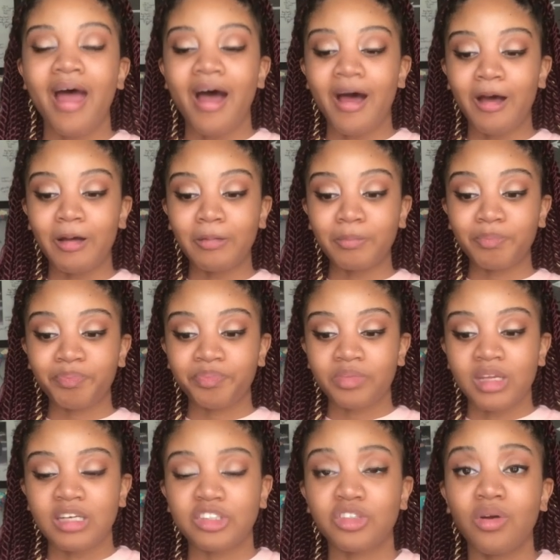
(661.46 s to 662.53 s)
Um,
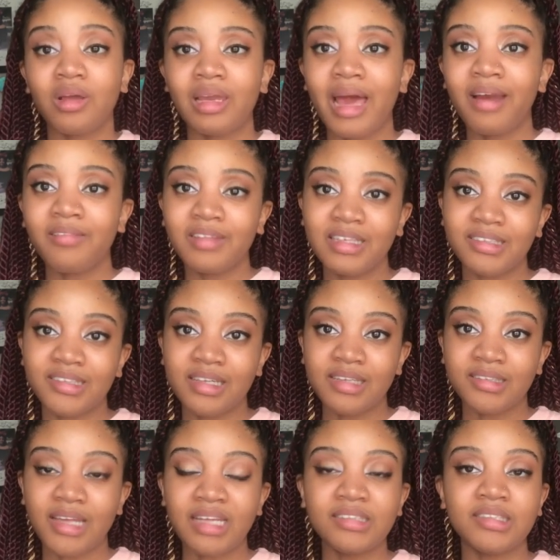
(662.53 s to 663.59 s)
so a lot of these
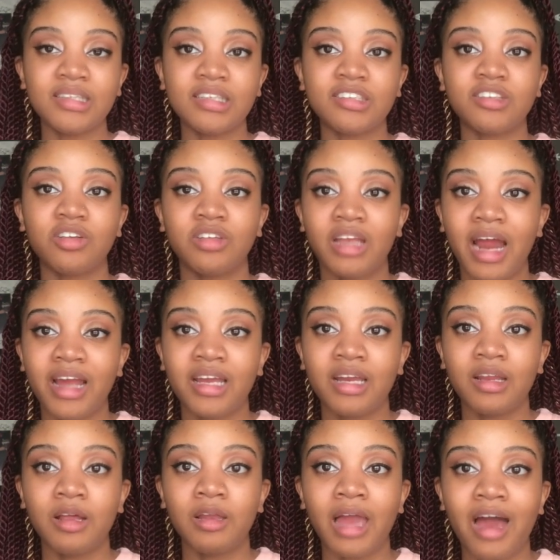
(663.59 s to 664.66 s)
things I did so that I
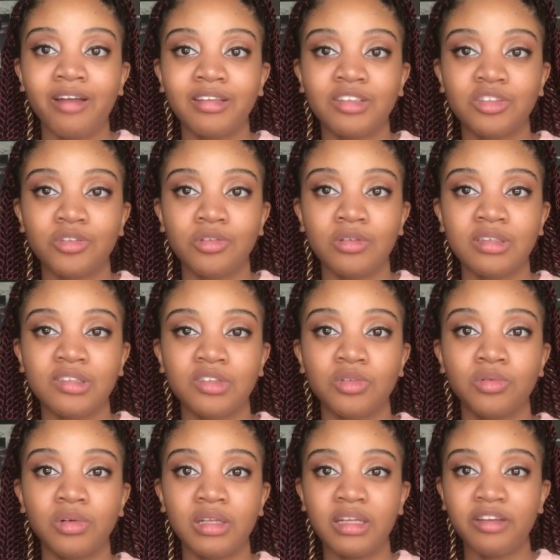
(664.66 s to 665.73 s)
can allow the students to
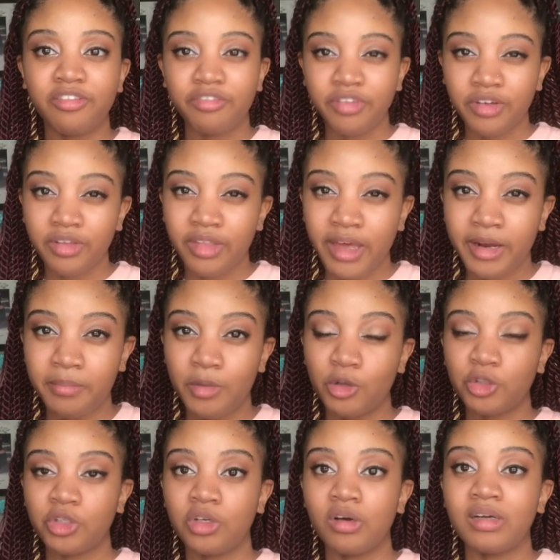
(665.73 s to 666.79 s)
really feel that
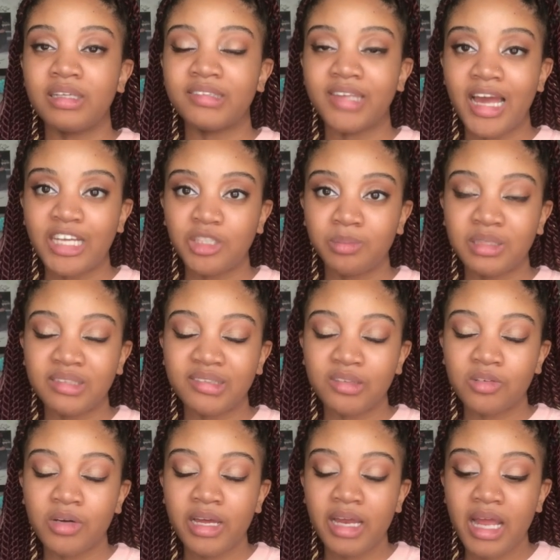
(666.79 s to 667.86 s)
emotional attachment
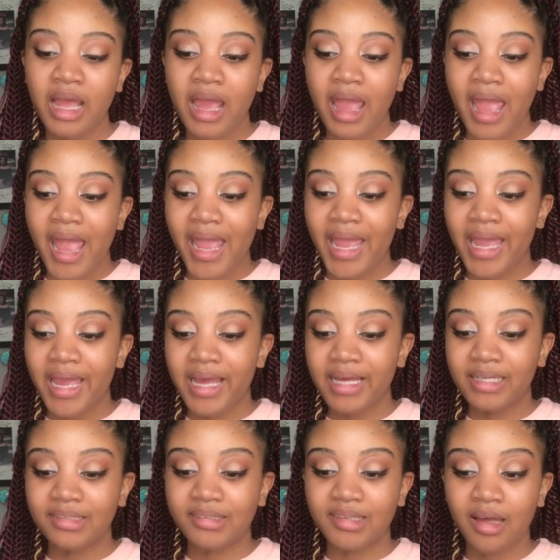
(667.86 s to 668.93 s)
to it.
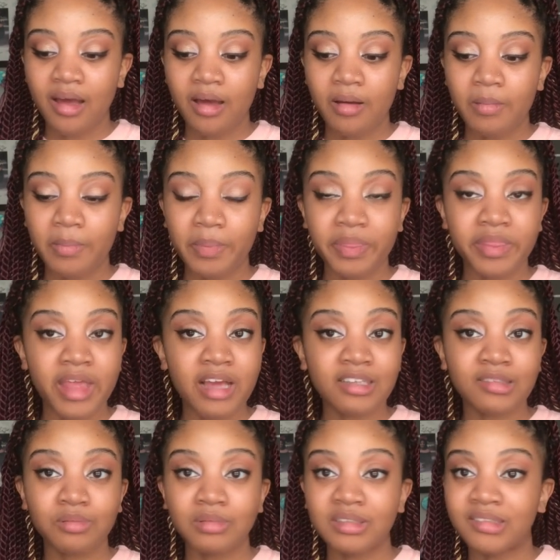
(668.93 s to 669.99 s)
And um,
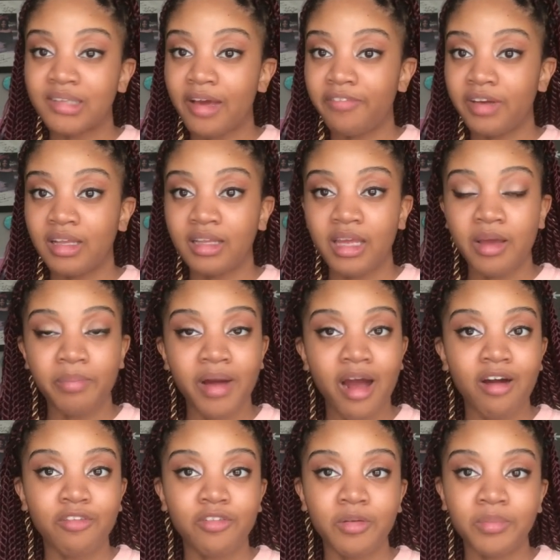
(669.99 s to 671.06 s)
this was definitely a
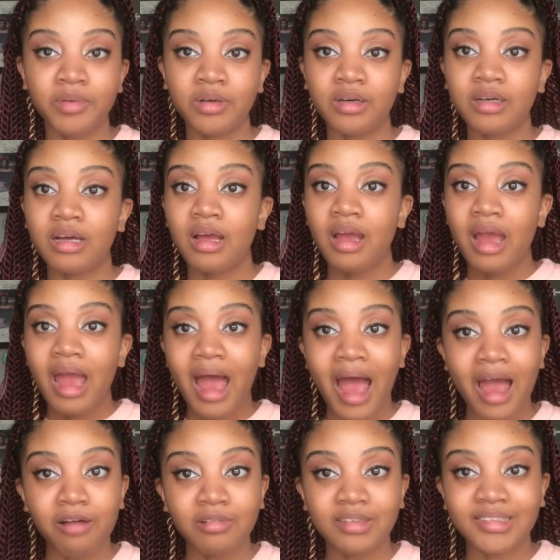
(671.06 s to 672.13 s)
powerful book.
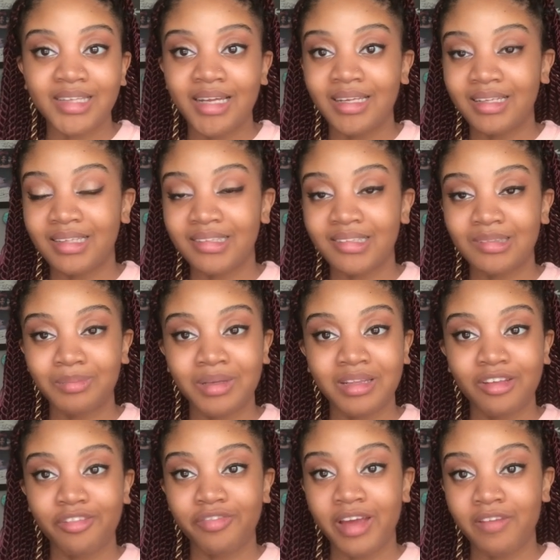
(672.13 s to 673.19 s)
I will say that this has been
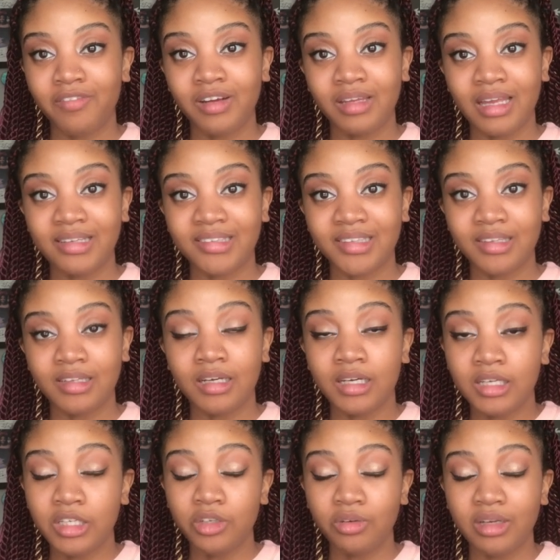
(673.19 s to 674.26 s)
the favorite lesson
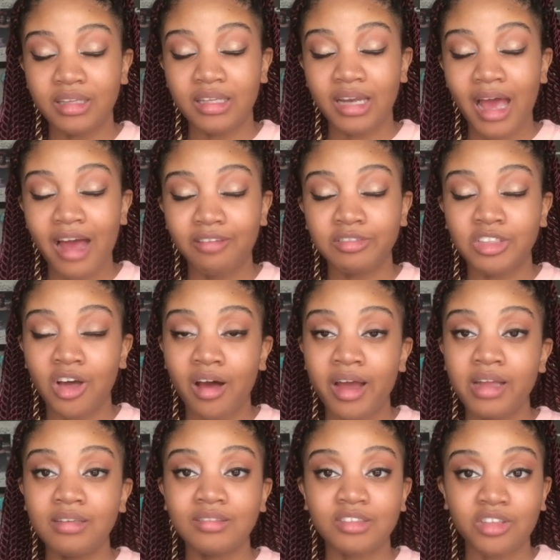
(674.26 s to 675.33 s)
uh, unit that I've
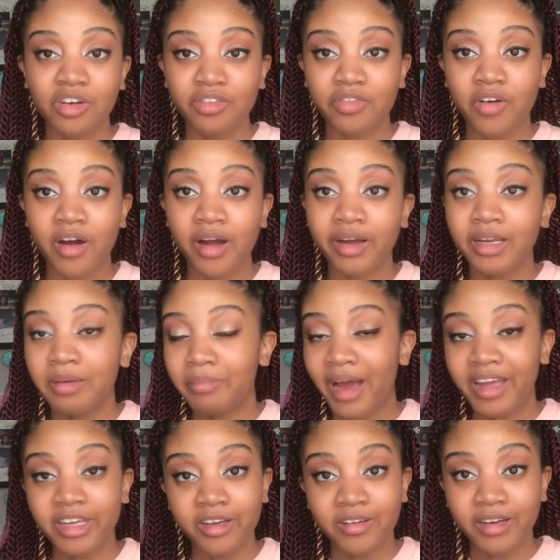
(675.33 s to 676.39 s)
taught so far in
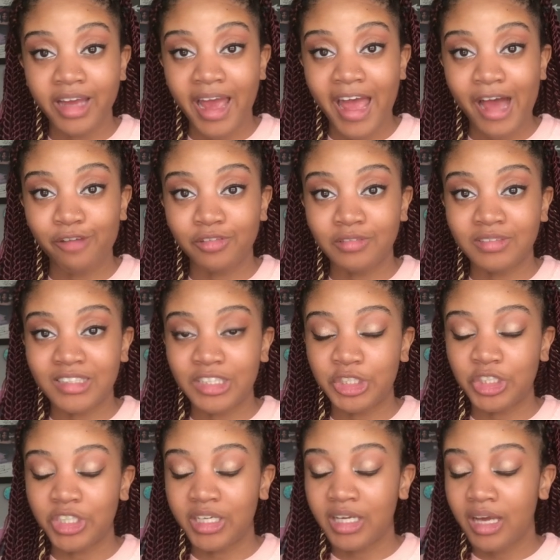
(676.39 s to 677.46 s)
my year and a half of
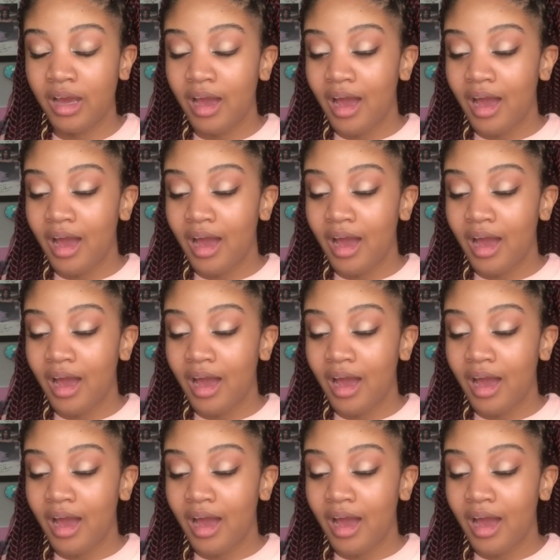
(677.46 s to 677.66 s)
teaching.